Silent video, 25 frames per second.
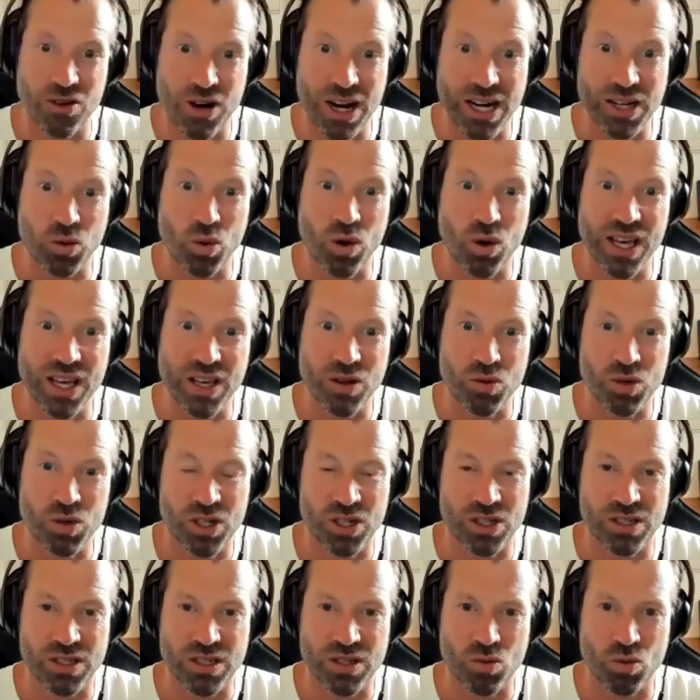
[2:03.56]
the right way,
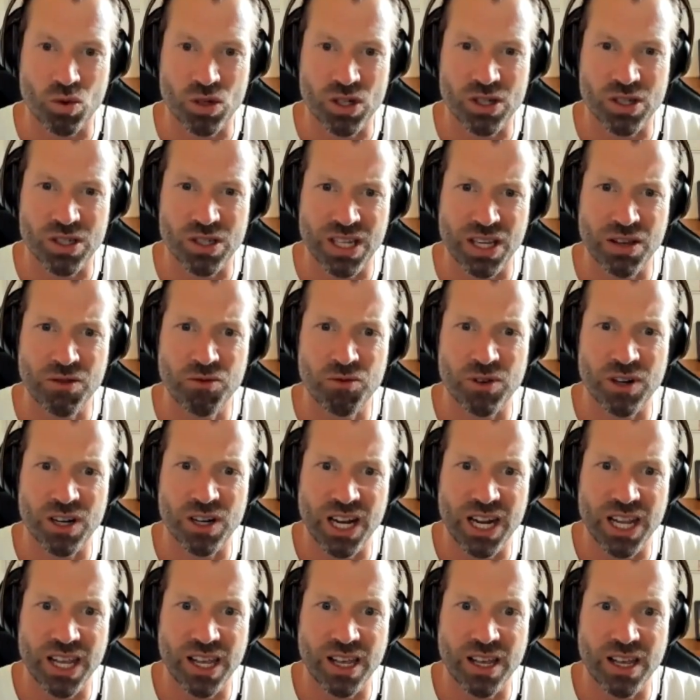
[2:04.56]
which is
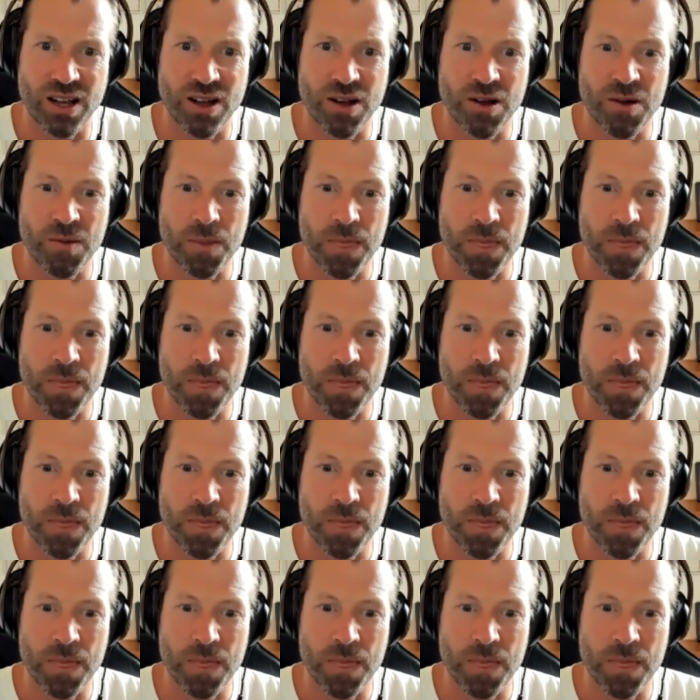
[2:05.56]
definitely,